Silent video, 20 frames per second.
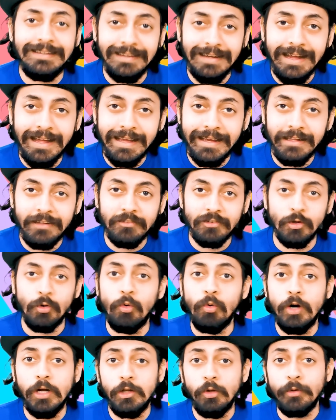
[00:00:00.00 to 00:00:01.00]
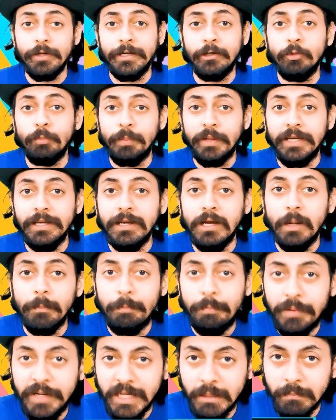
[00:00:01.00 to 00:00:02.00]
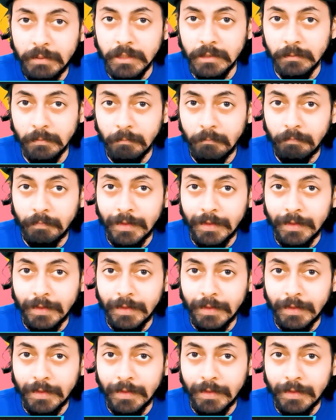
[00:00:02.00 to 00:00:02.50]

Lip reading: clients who are looking to pay a premium.